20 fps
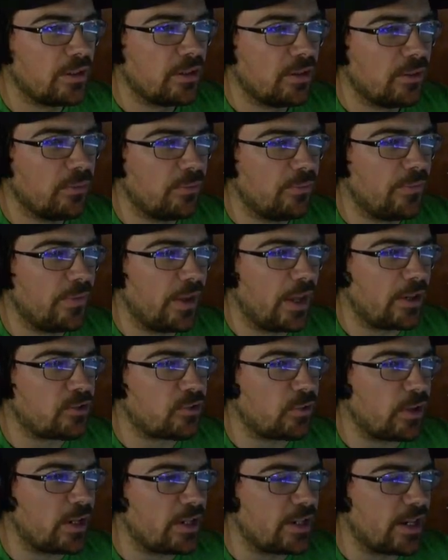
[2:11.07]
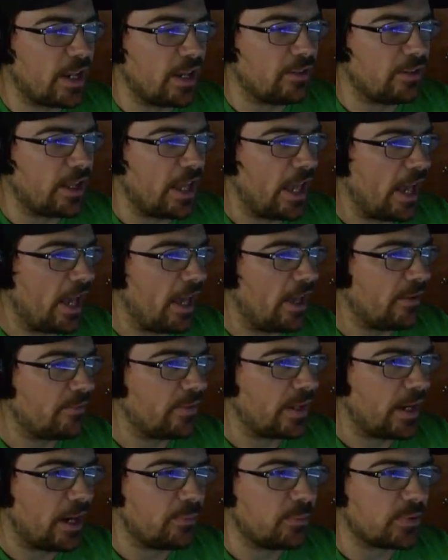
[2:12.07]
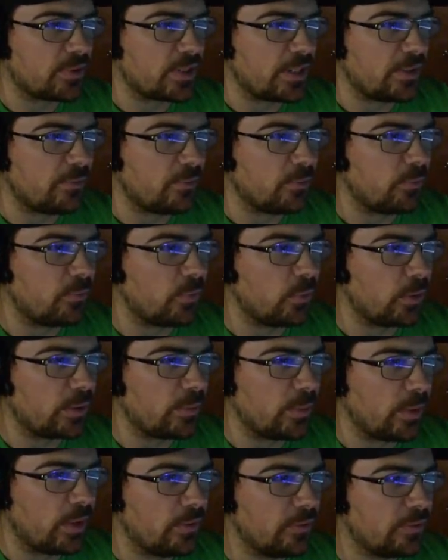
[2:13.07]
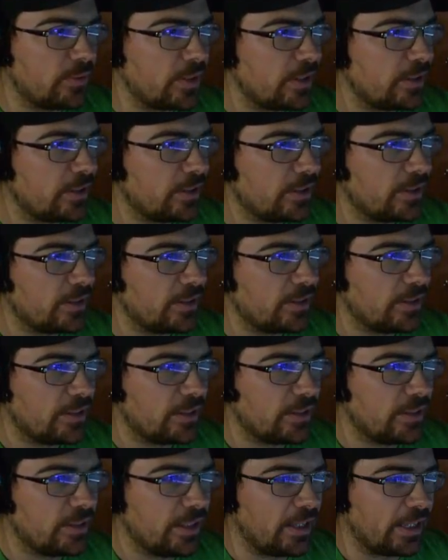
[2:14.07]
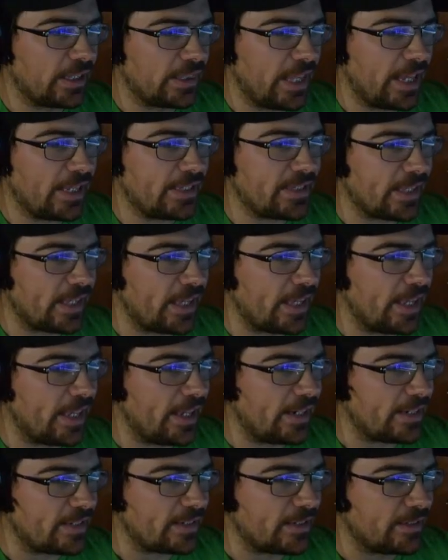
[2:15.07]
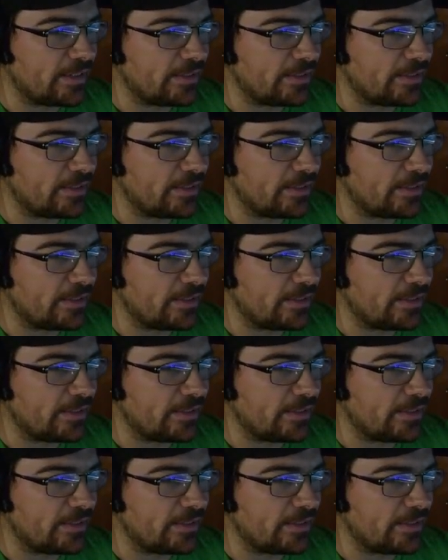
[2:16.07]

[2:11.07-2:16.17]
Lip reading: Veteran down to half, and I wasn't even fully buffed. That's a hit.